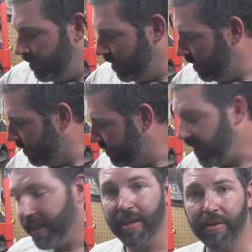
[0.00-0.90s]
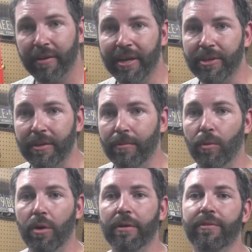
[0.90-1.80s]
the second iteration
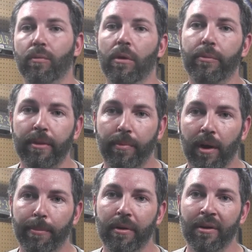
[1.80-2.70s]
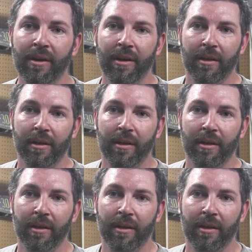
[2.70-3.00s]
was the one with the proper